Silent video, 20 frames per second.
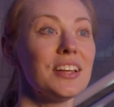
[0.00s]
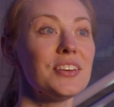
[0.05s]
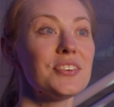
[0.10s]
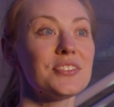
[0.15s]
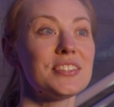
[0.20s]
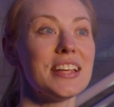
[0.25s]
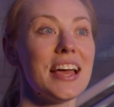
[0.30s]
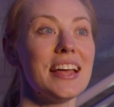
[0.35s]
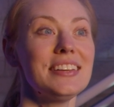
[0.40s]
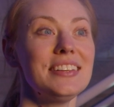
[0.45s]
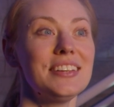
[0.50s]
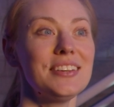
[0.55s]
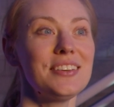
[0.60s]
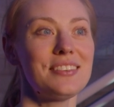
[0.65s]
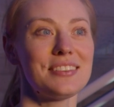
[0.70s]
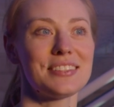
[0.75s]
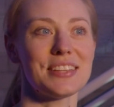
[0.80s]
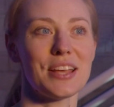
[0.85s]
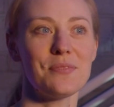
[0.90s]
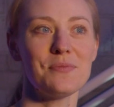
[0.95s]
under 10
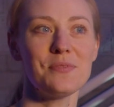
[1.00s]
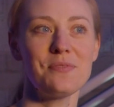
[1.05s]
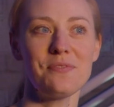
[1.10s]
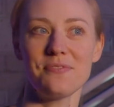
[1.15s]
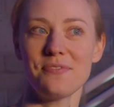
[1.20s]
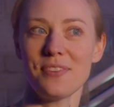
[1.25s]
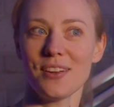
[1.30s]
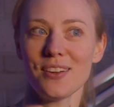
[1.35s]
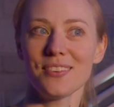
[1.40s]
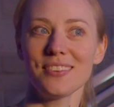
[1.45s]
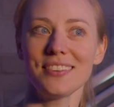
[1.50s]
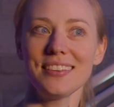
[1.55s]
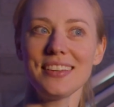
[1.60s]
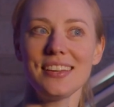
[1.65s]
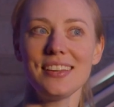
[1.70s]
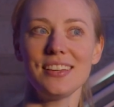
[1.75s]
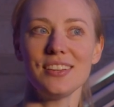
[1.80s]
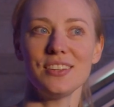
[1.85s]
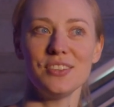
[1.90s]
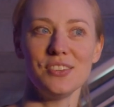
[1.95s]
years. I'm
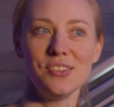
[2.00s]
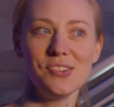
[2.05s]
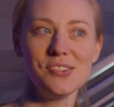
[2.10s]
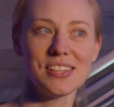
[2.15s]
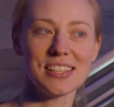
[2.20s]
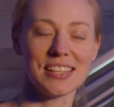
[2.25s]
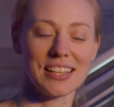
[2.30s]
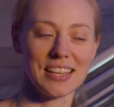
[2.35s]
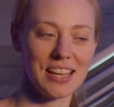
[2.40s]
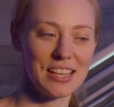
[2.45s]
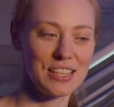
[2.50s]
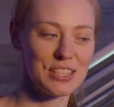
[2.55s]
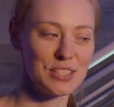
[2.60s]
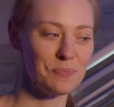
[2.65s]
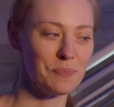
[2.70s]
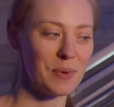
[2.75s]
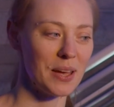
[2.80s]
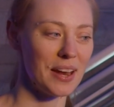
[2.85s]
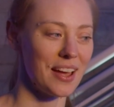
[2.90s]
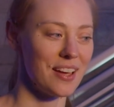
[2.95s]
fairly new to
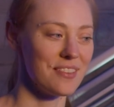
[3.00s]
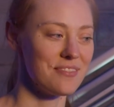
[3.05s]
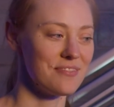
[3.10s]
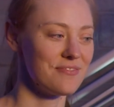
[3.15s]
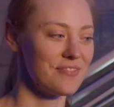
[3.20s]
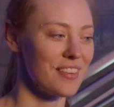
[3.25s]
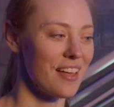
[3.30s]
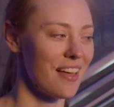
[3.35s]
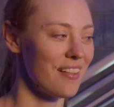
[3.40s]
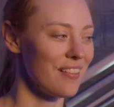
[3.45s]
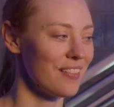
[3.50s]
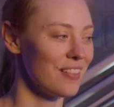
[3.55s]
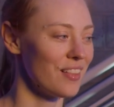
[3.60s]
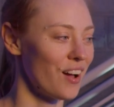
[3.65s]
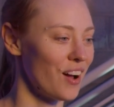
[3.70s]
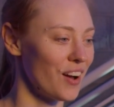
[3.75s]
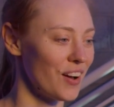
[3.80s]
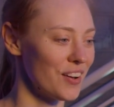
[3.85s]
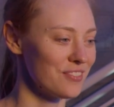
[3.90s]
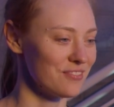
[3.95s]
this, but I fell
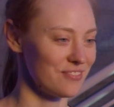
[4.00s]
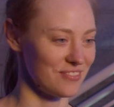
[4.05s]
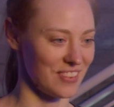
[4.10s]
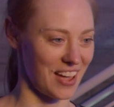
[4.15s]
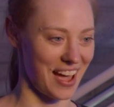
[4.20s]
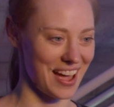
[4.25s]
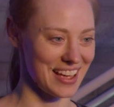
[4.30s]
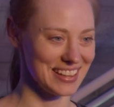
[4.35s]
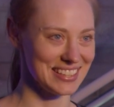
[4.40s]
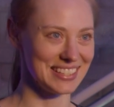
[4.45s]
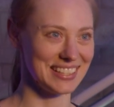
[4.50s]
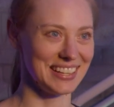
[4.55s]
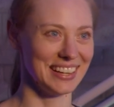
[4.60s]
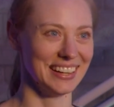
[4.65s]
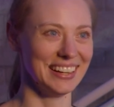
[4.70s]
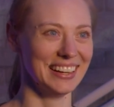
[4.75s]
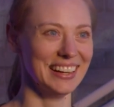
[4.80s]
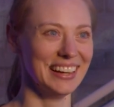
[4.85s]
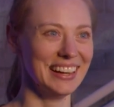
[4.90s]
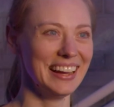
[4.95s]
hard and fast.
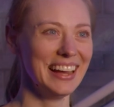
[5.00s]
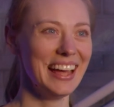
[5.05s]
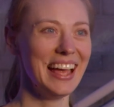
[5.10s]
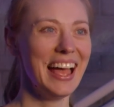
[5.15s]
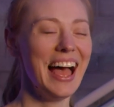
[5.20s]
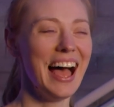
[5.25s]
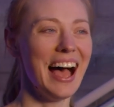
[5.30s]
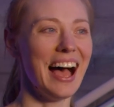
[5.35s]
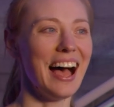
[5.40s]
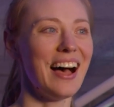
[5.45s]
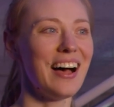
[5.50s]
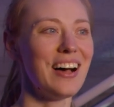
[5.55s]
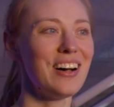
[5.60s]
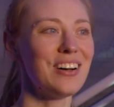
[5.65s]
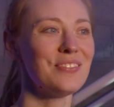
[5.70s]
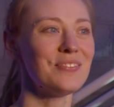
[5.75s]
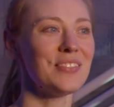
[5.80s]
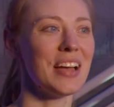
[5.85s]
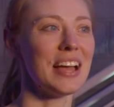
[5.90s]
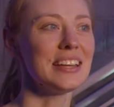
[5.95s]

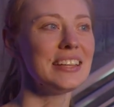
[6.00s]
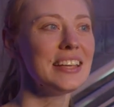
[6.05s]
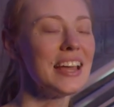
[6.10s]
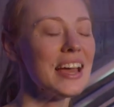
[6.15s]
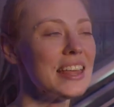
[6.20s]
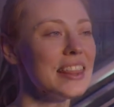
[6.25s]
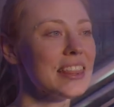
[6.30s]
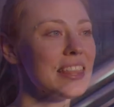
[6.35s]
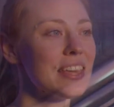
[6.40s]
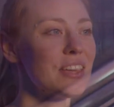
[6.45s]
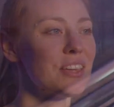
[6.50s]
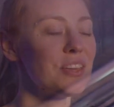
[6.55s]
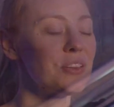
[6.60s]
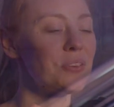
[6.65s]
And yeah, I think,